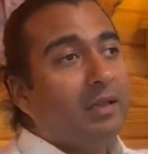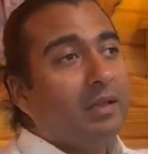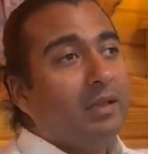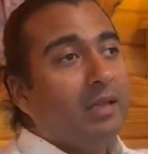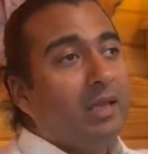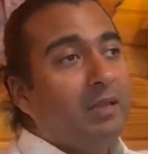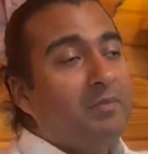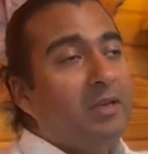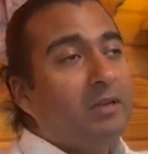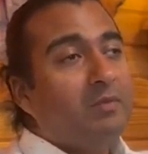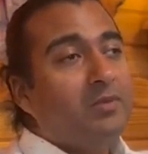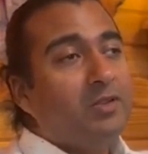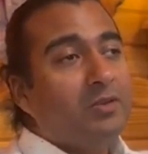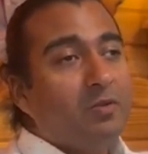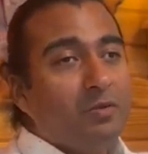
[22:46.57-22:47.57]
It becomes
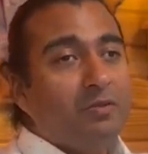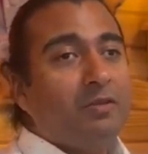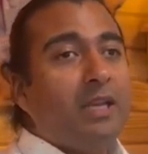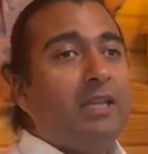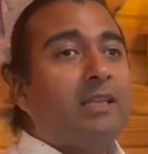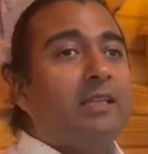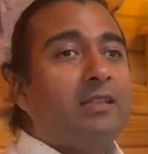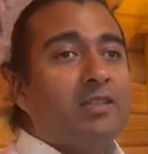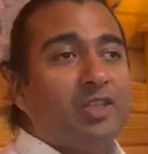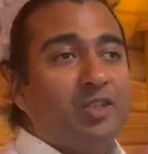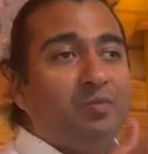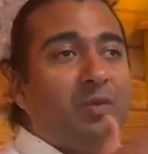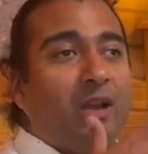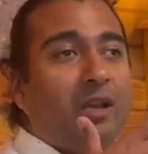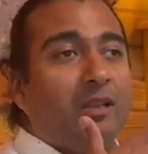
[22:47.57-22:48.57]
so great that the
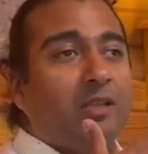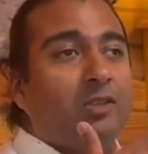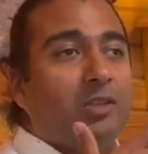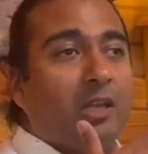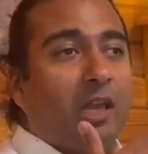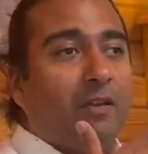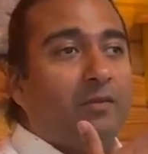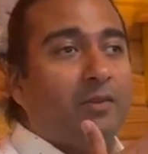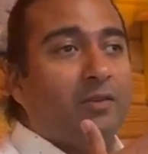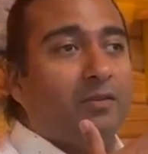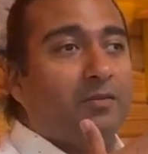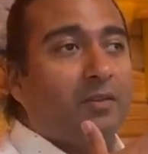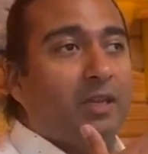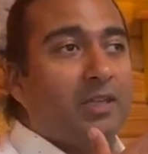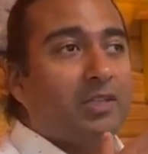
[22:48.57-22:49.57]
smile that you have on your
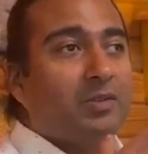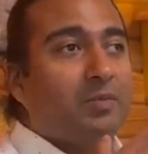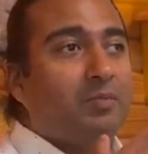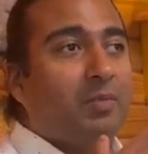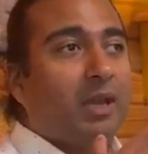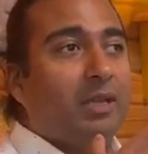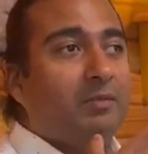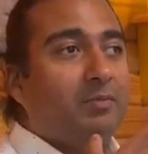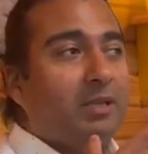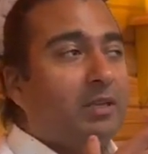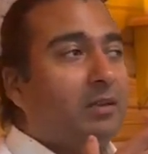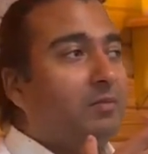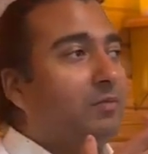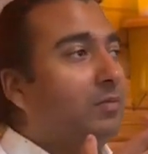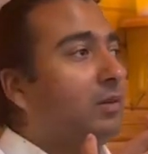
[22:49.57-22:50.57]
face might
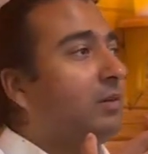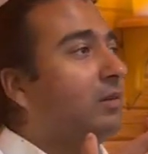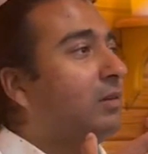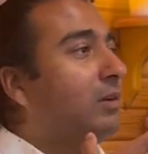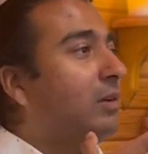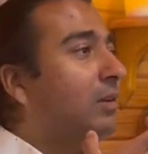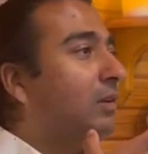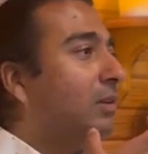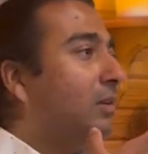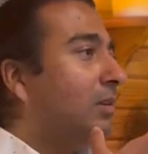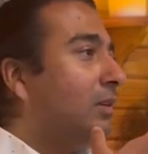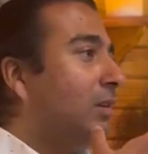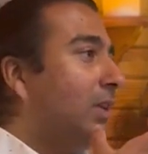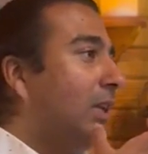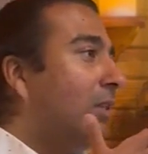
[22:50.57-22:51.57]
become
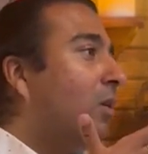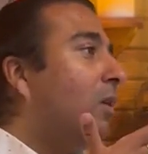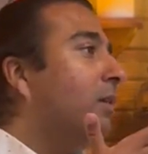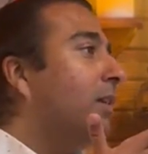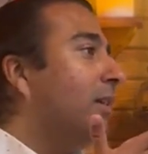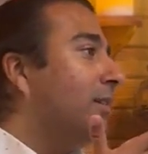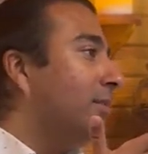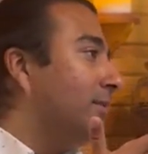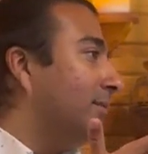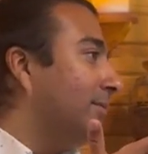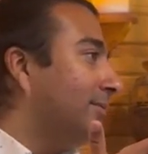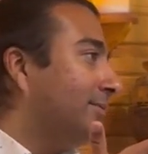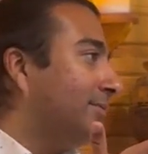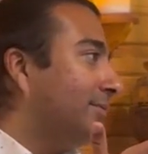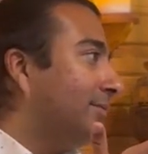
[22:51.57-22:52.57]
elongated,
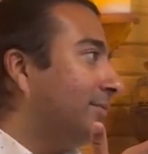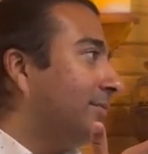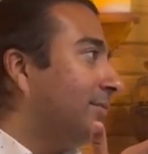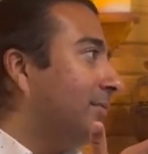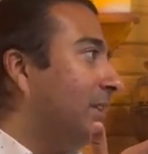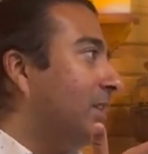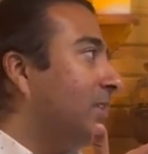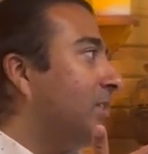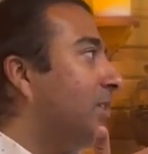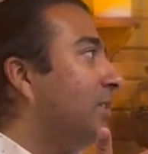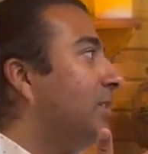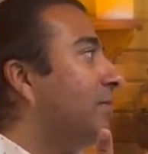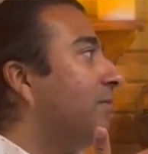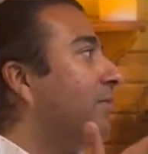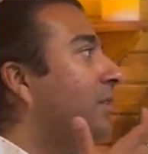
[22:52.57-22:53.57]
because
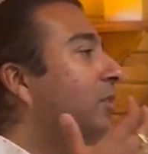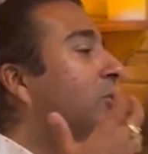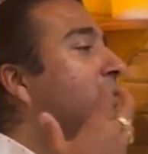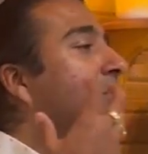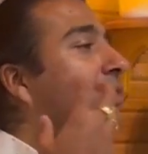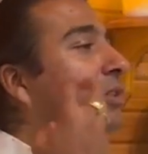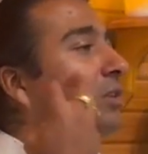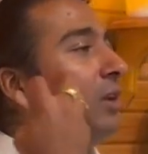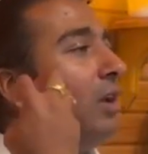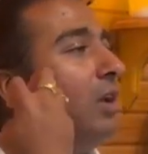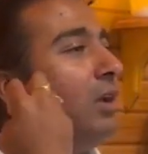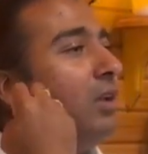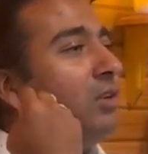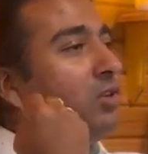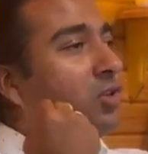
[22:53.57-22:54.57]
this feels
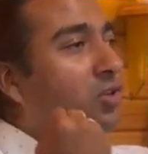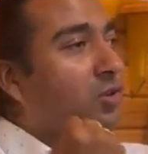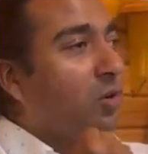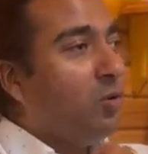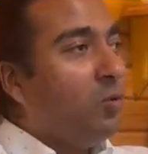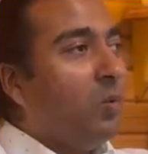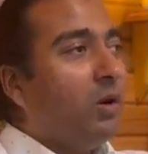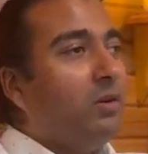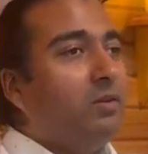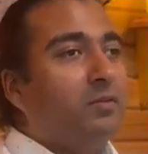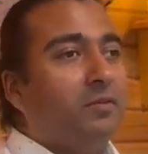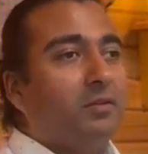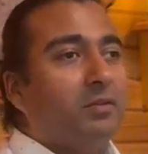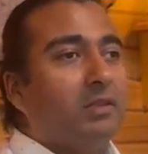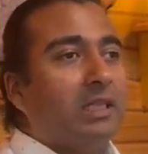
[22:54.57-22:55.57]
so
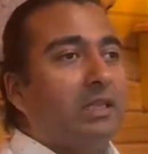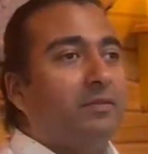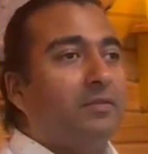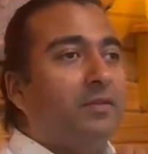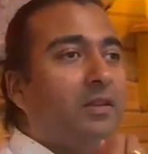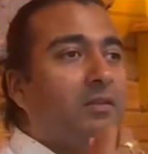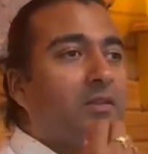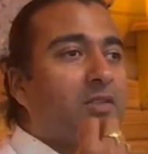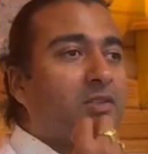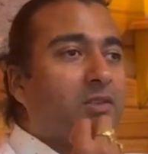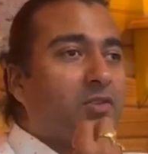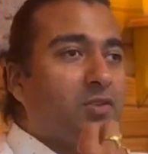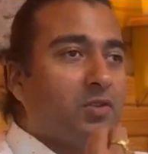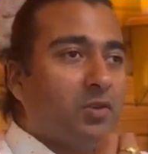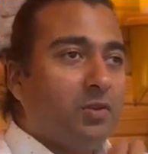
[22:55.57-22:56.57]
wonderful. It feels
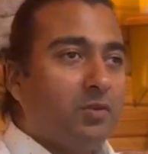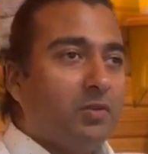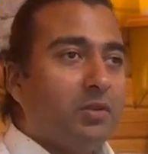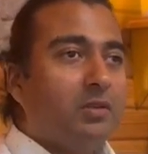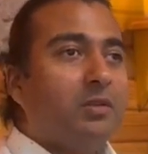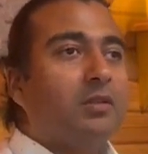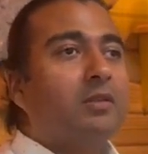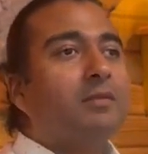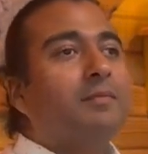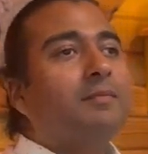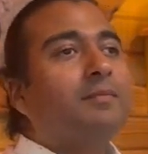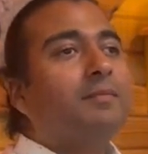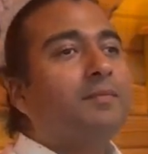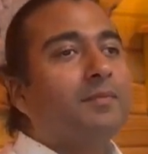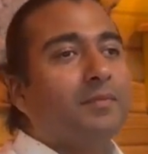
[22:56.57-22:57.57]
so good.
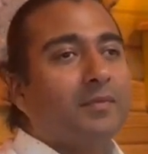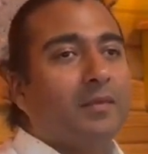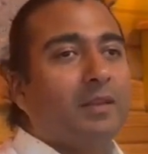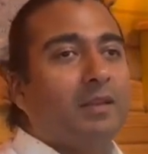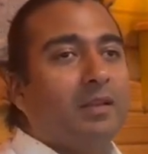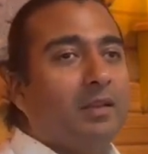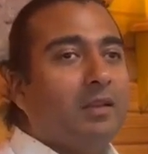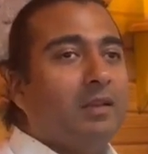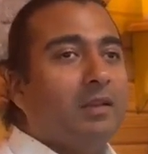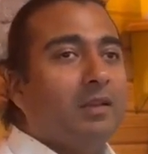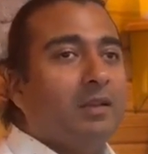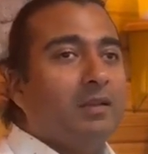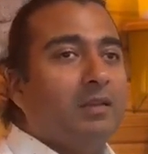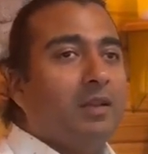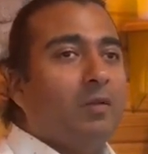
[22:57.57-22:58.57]

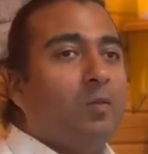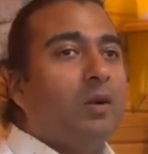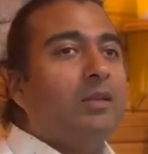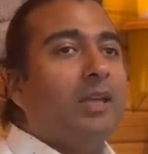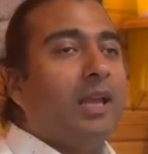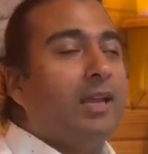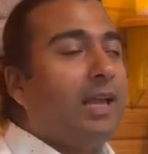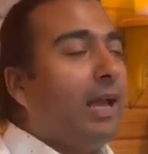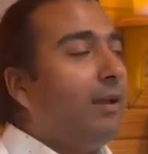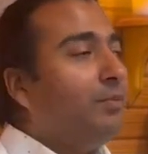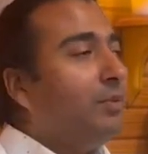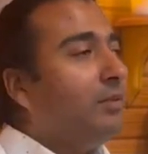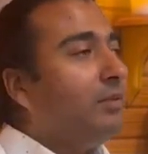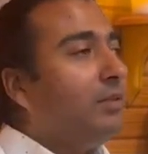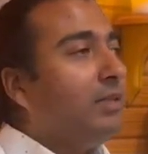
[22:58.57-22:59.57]
Now, what can
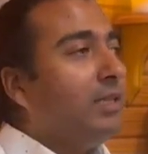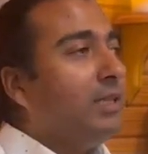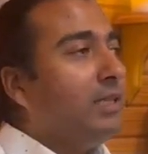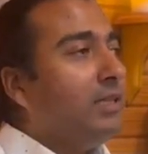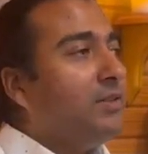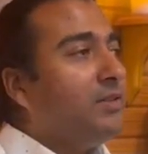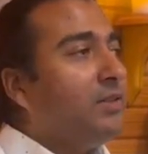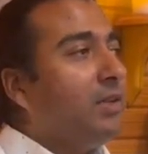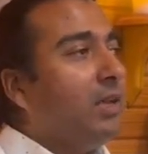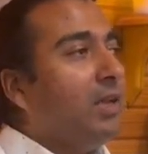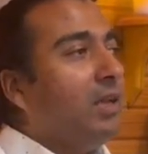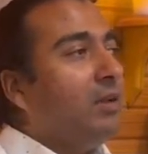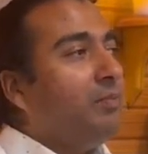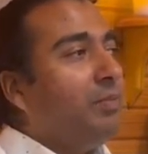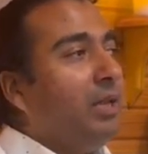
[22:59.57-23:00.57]
happen is
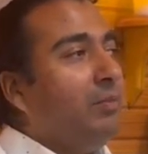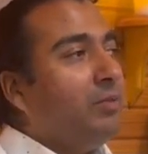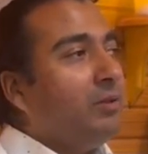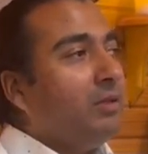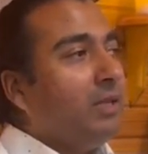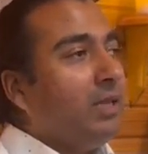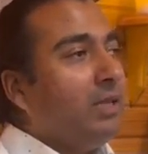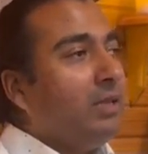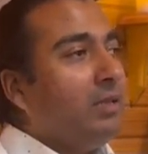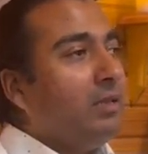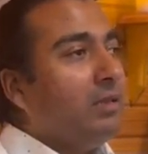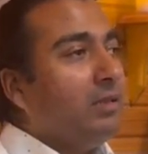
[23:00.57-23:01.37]
people can